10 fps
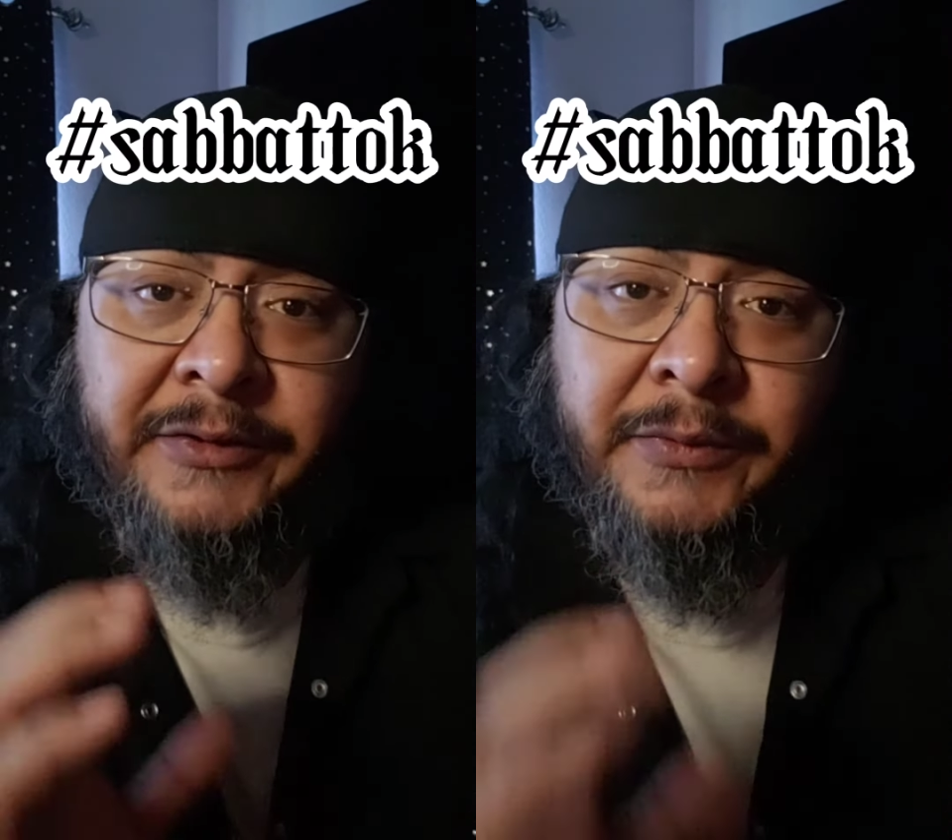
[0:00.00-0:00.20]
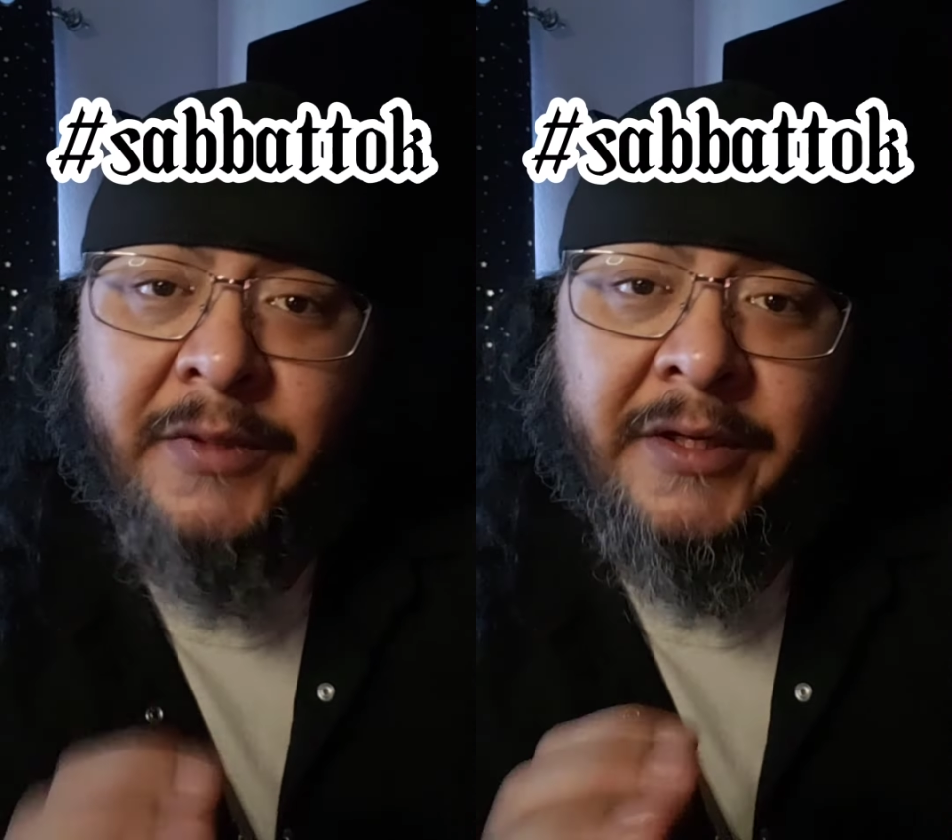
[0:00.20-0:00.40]

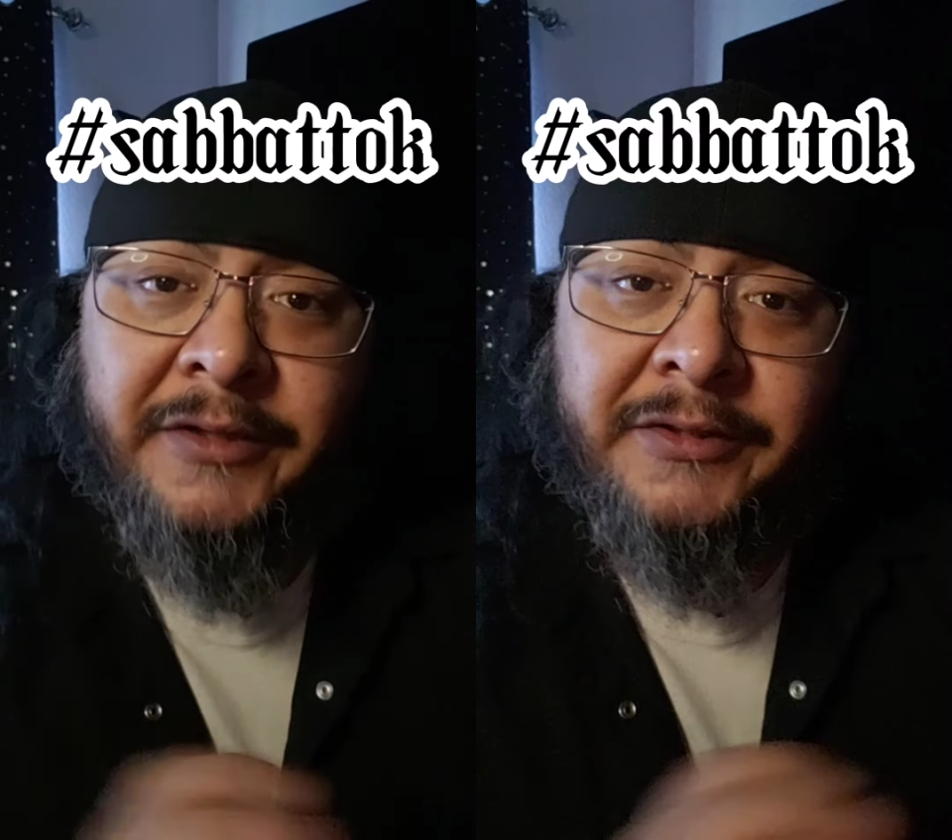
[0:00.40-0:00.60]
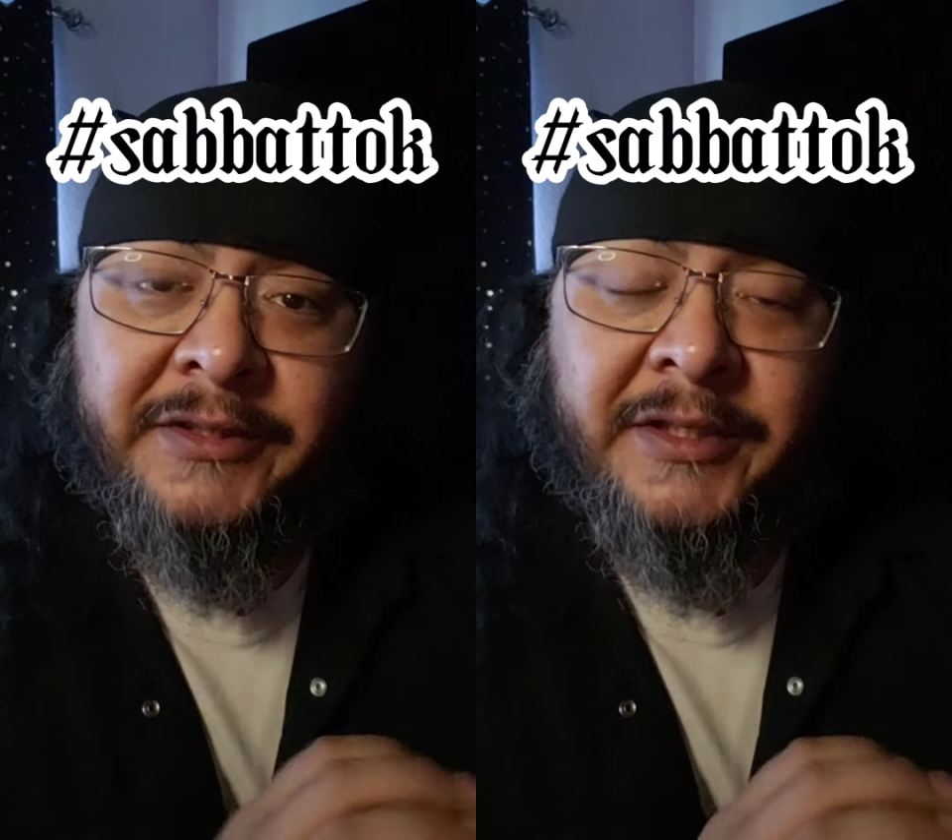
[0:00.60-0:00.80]
You want to
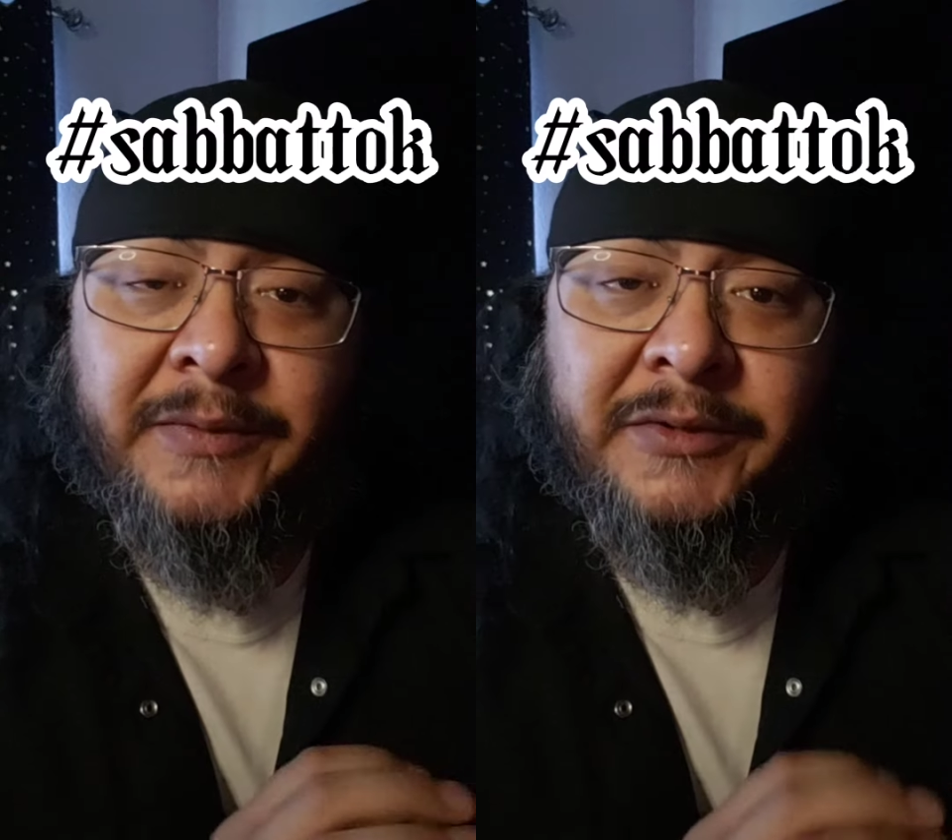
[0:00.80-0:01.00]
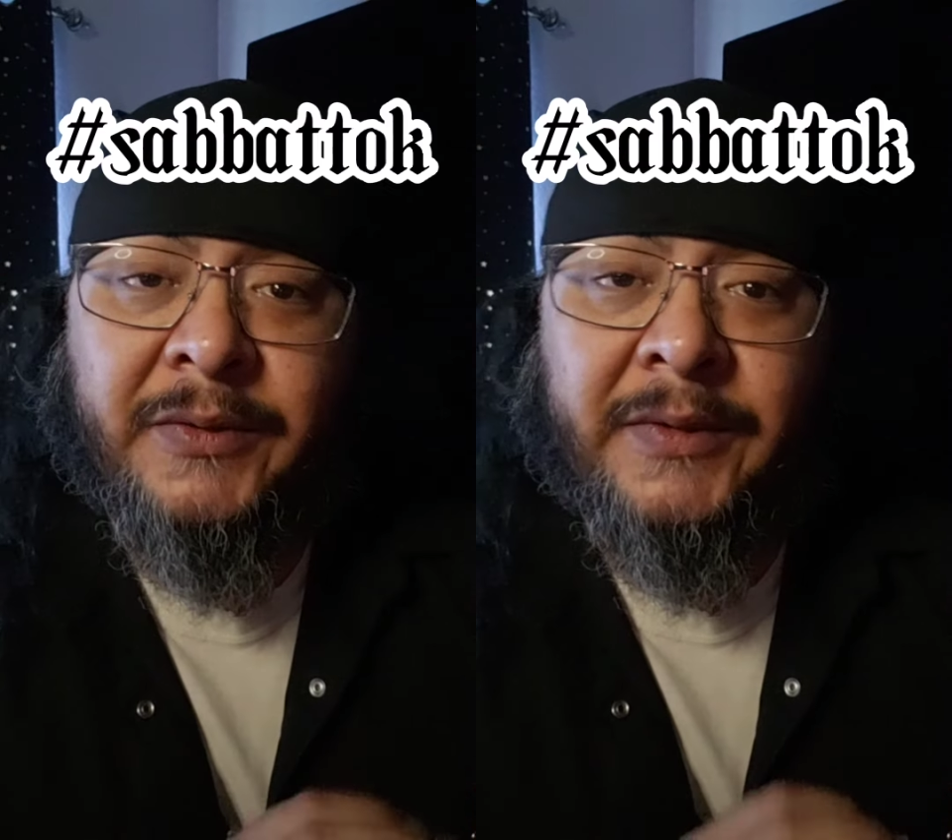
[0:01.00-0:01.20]
understand
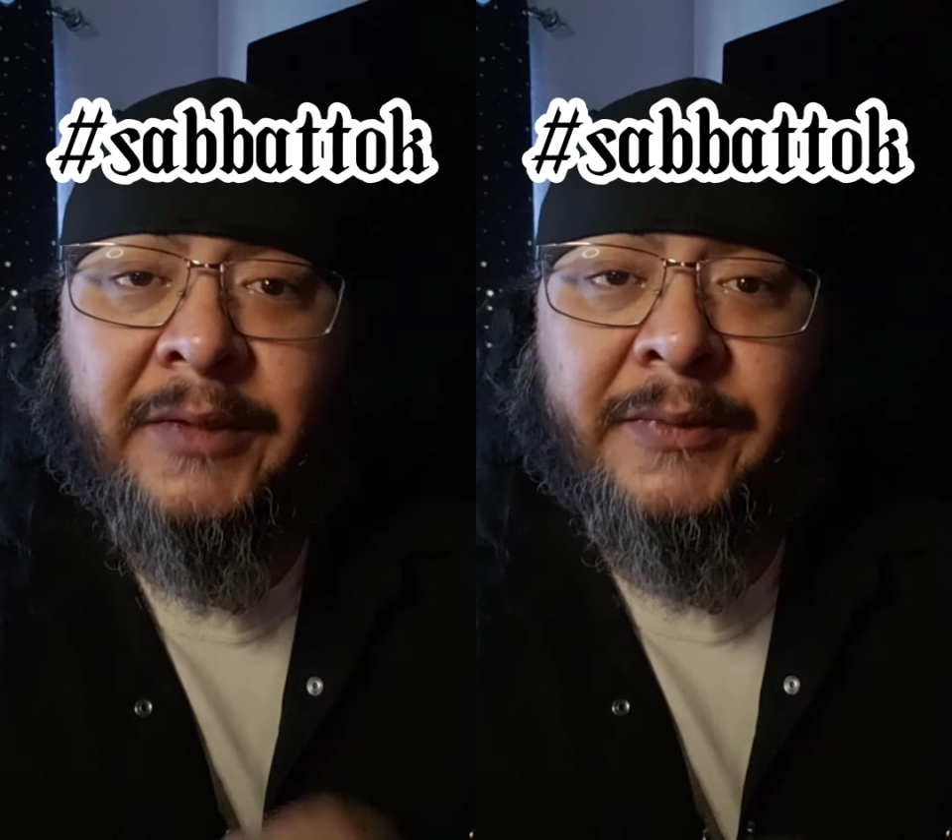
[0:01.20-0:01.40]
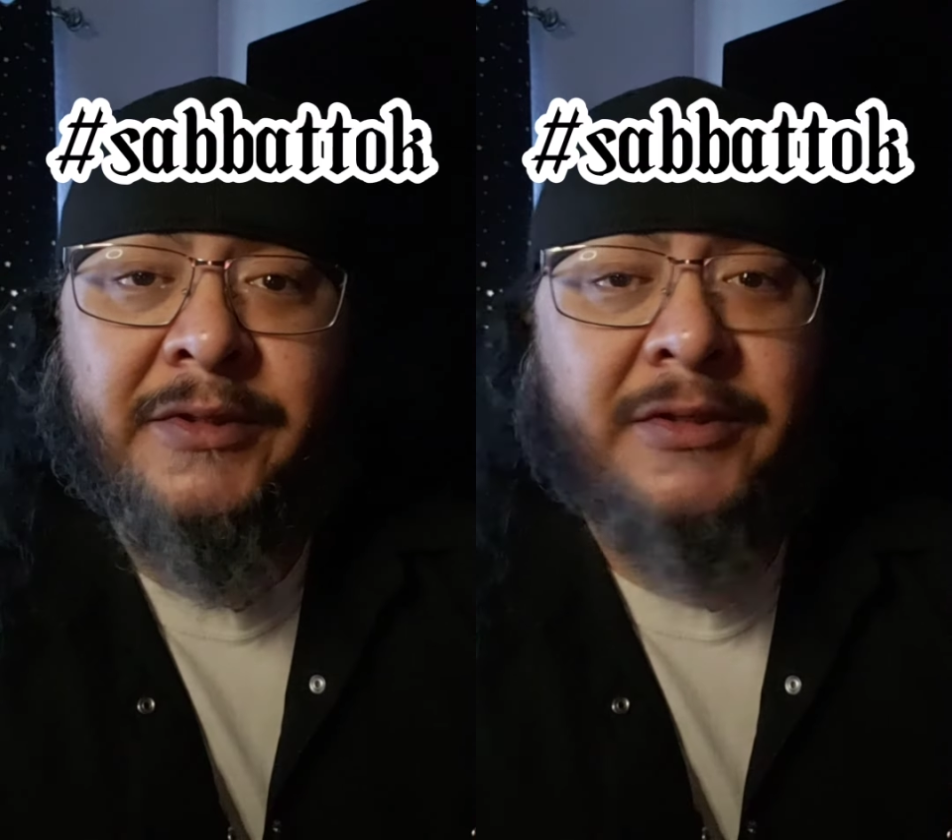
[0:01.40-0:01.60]
what's going
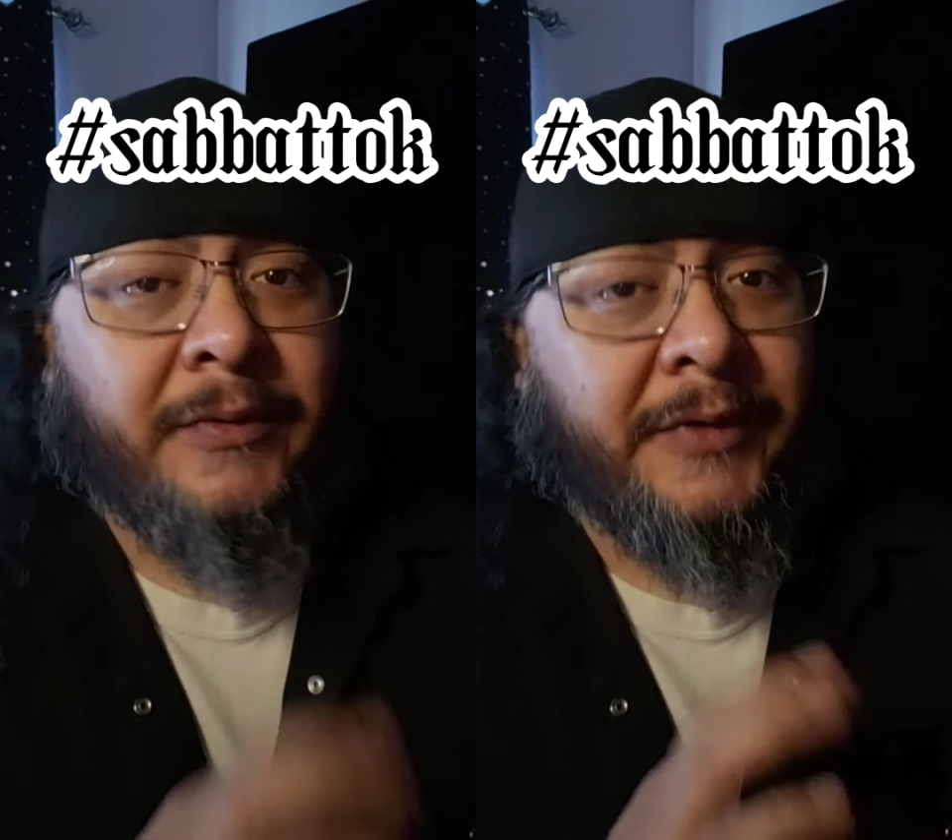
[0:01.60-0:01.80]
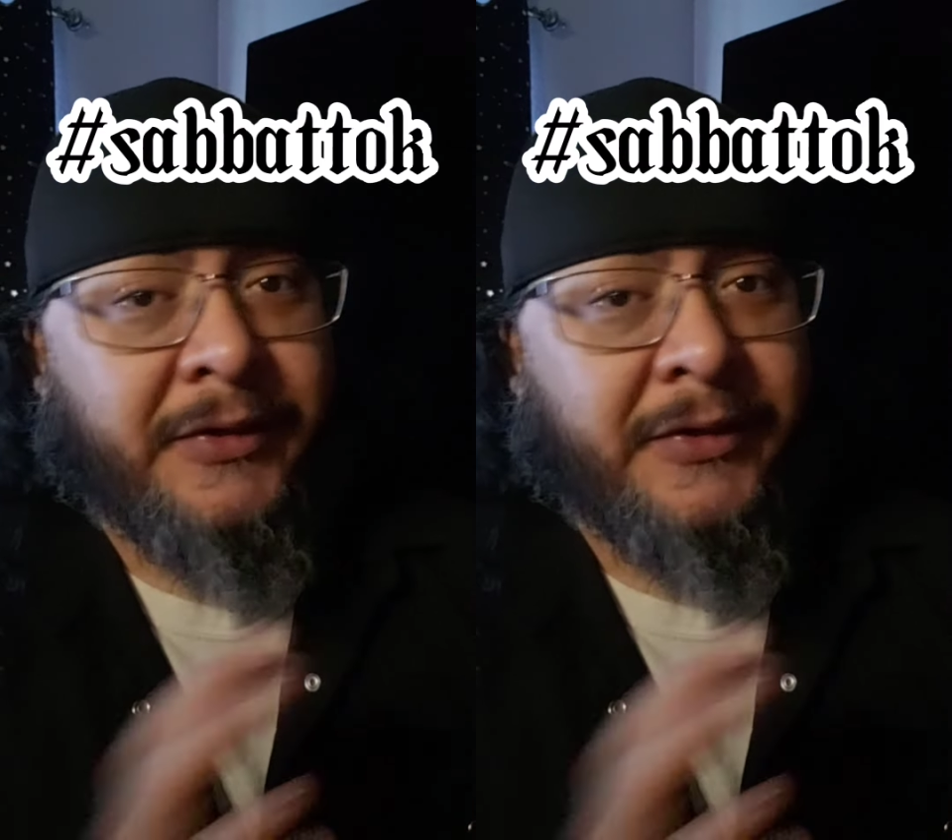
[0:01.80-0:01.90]
on with the story.